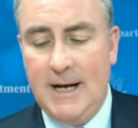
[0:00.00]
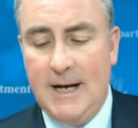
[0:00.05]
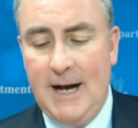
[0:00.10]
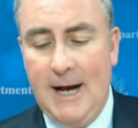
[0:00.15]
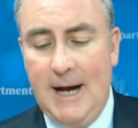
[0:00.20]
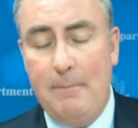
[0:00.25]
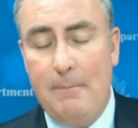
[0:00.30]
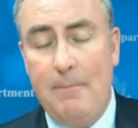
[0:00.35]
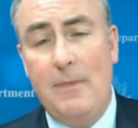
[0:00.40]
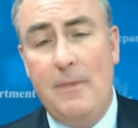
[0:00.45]

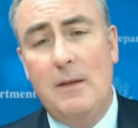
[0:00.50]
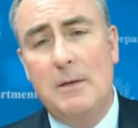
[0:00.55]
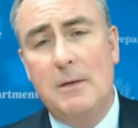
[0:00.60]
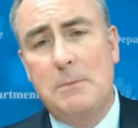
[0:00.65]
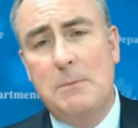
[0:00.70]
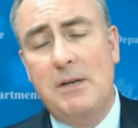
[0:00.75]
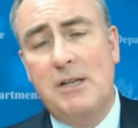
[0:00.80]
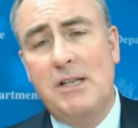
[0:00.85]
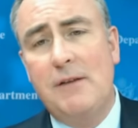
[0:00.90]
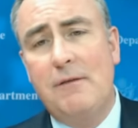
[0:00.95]
Um,
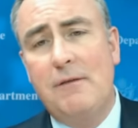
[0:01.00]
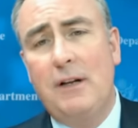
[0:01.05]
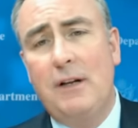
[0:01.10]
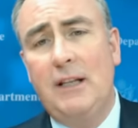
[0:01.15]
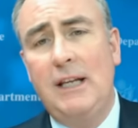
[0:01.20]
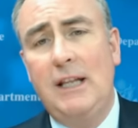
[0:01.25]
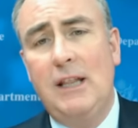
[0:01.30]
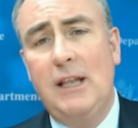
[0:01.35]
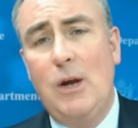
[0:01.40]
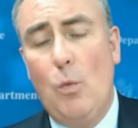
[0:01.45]

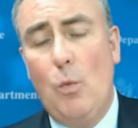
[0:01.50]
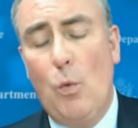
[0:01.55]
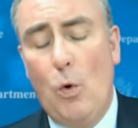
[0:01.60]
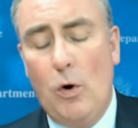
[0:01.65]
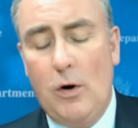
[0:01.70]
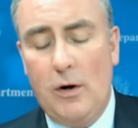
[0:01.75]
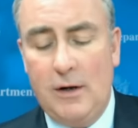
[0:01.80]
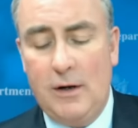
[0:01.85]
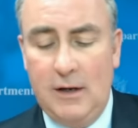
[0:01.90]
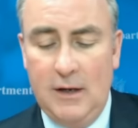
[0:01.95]
specifically, the
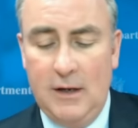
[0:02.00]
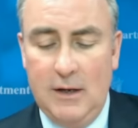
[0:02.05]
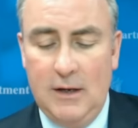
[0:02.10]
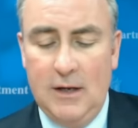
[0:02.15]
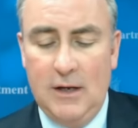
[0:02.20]
award